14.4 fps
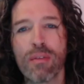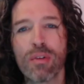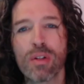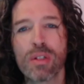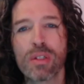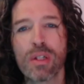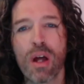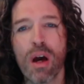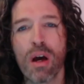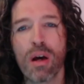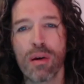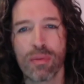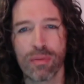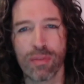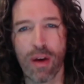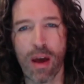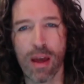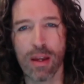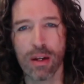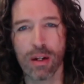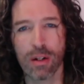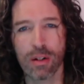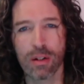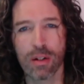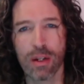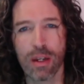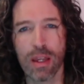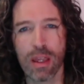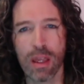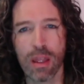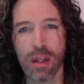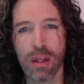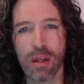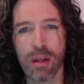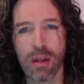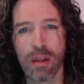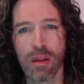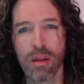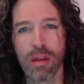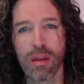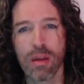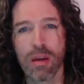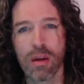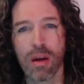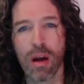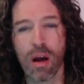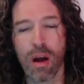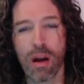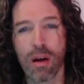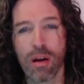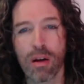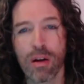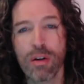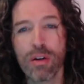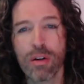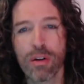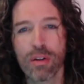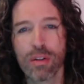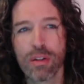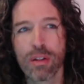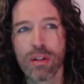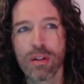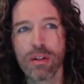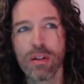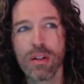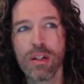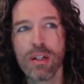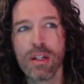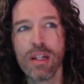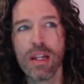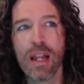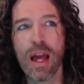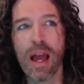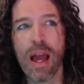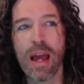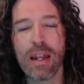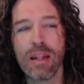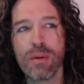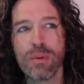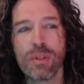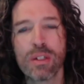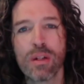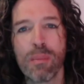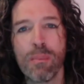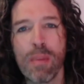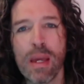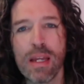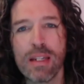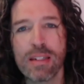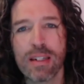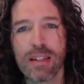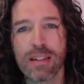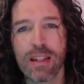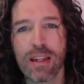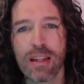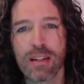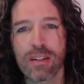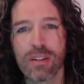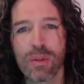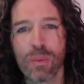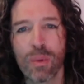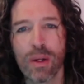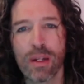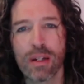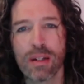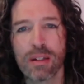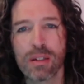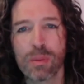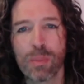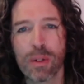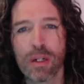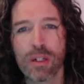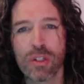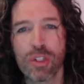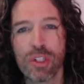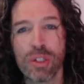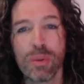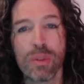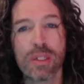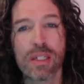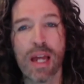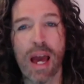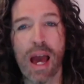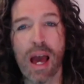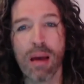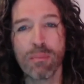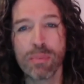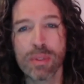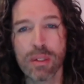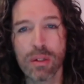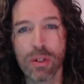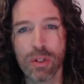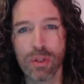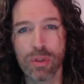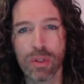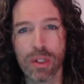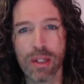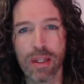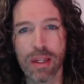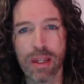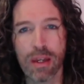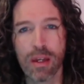saw fire in our hearth. And it was an amazing thing to witness because she was absolutely